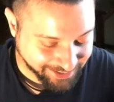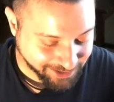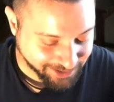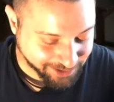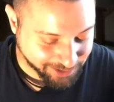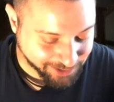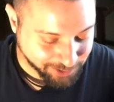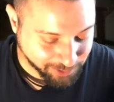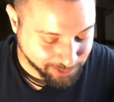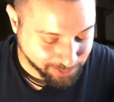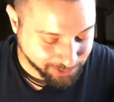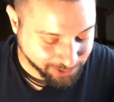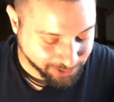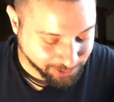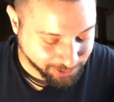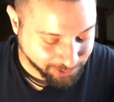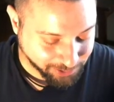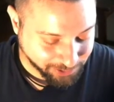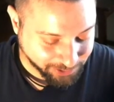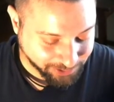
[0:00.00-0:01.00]
Super
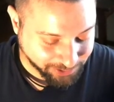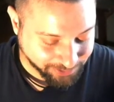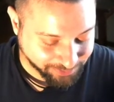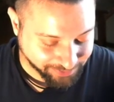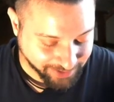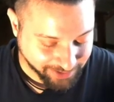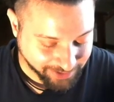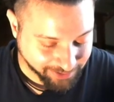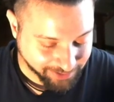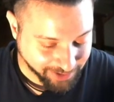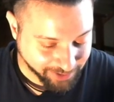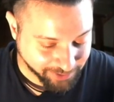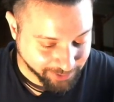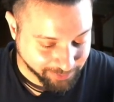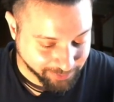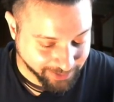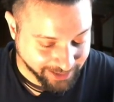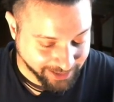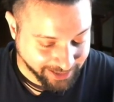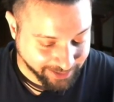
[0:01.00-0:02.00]
cool. I love
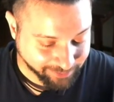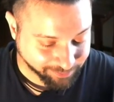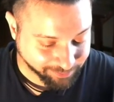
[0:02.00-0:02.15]
it, man.